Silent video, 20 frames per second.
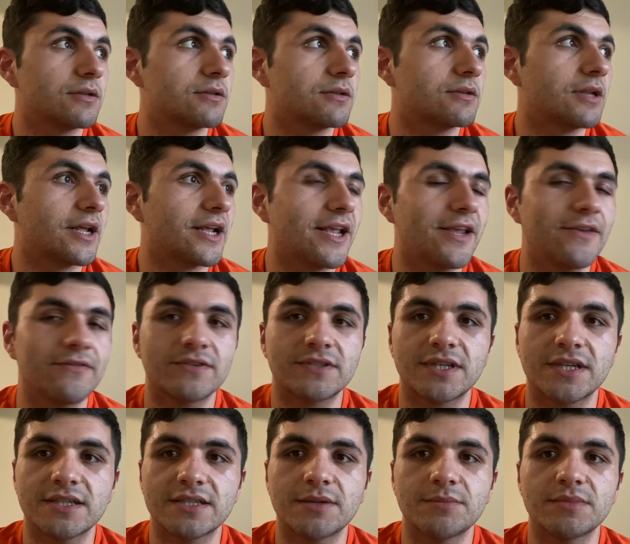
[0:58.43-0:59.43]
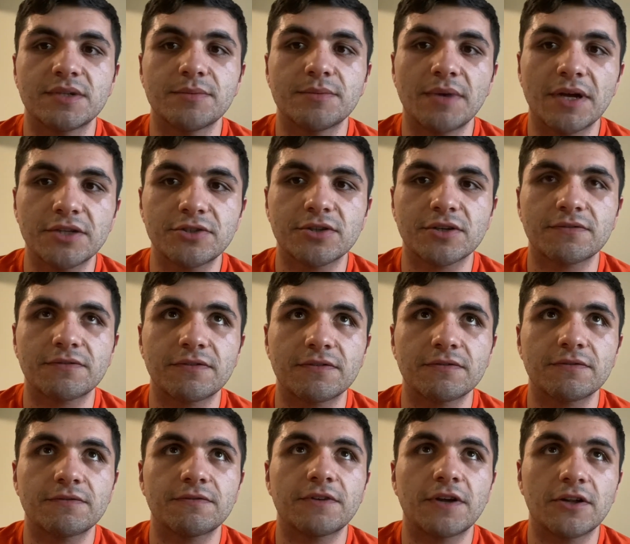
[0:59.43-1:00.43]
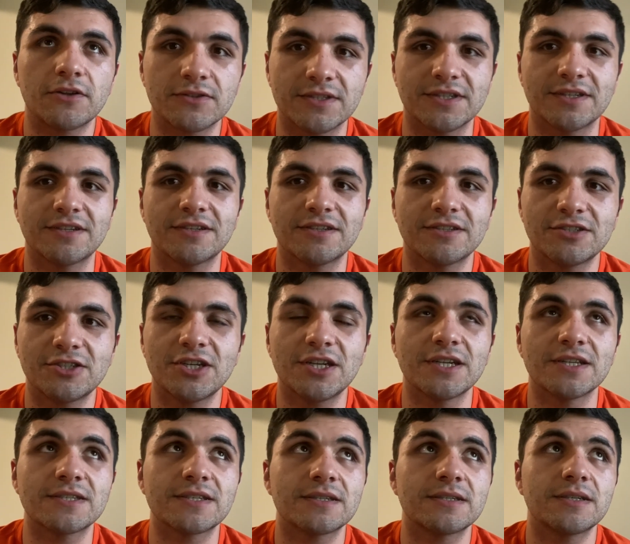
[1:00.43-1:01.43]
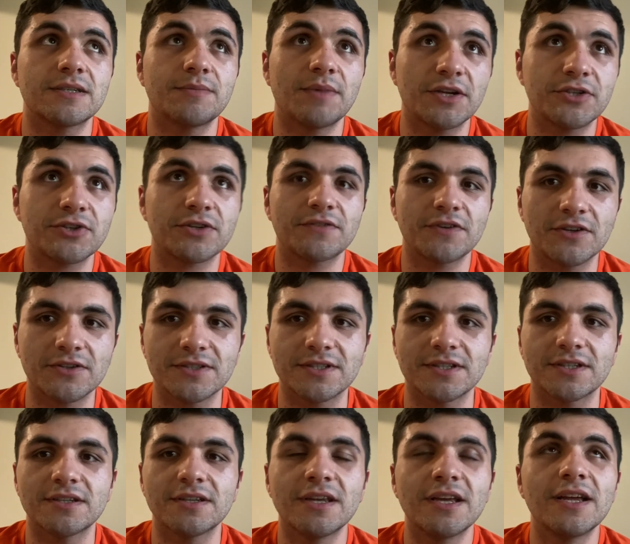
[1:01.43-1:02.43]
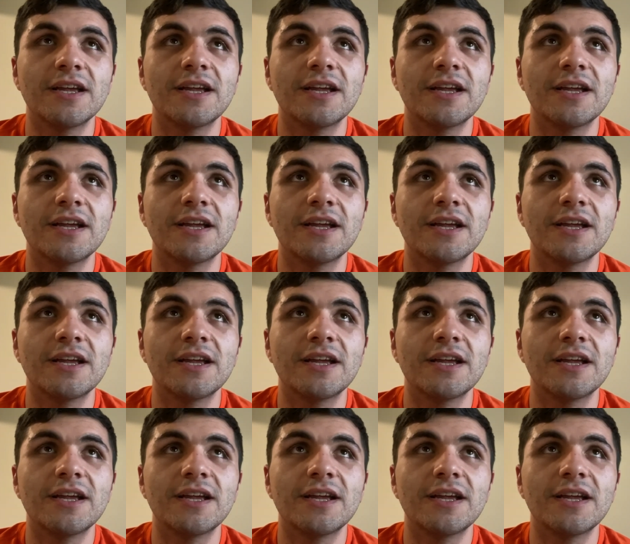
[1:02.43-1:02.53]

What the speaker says: I can't even say his name. Demetric Felton. Jeez, Demetric Felton.